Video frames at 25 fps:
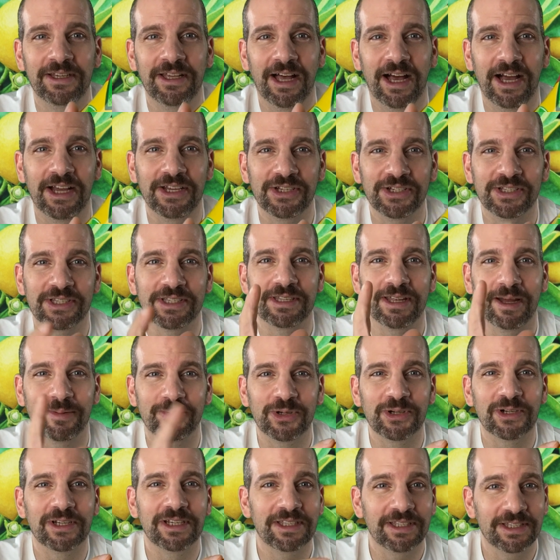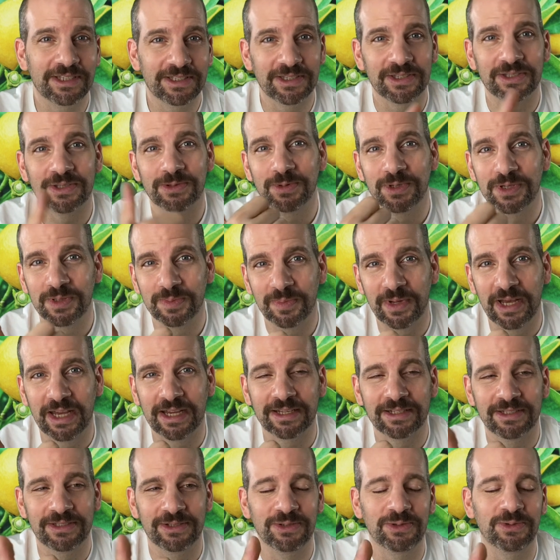I should stop drinking this and switch
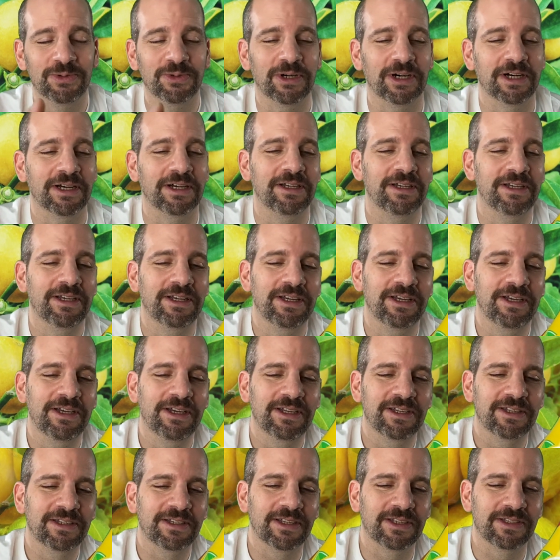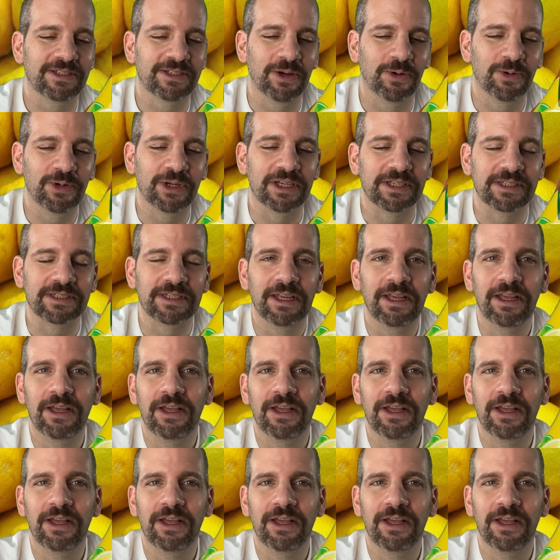back to sodas.